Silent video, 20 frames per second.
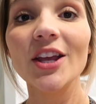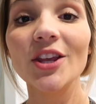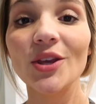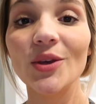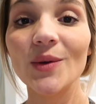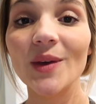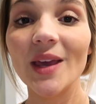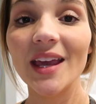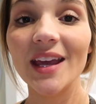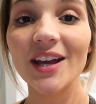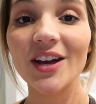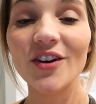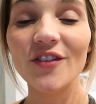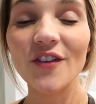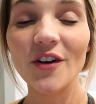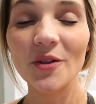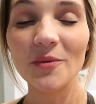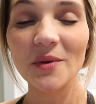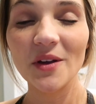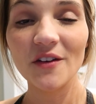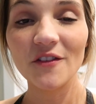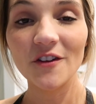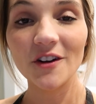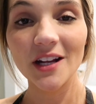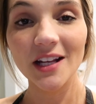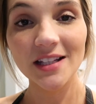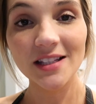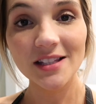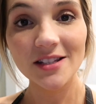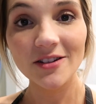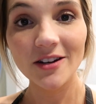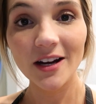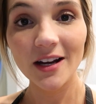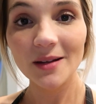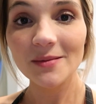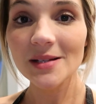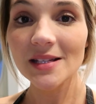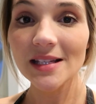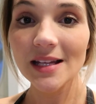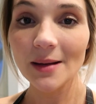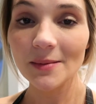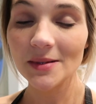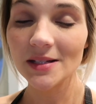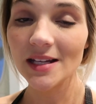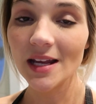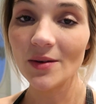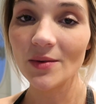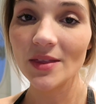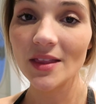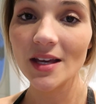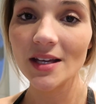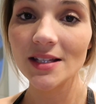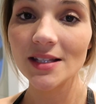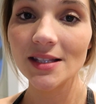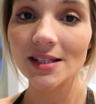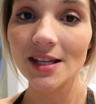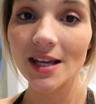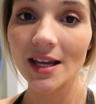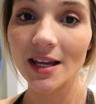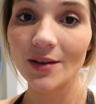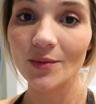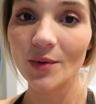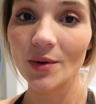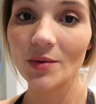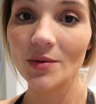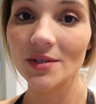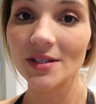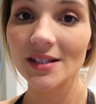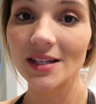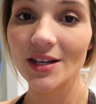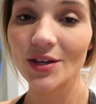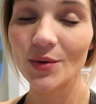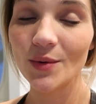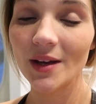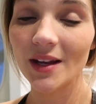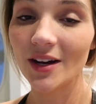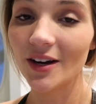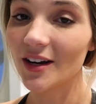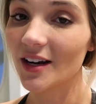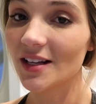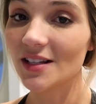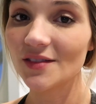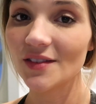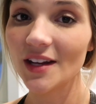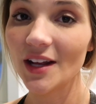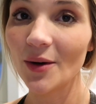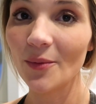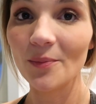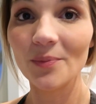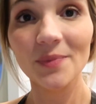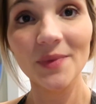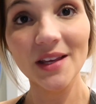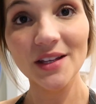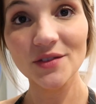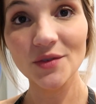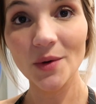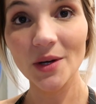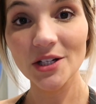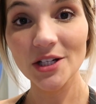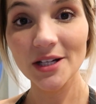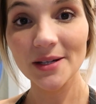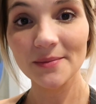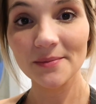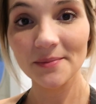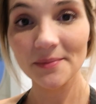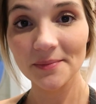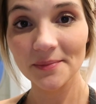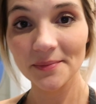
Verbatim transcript: You can go follow me over on Instagram to stay up to date with us and we will see you in our next video. Thanks for watching.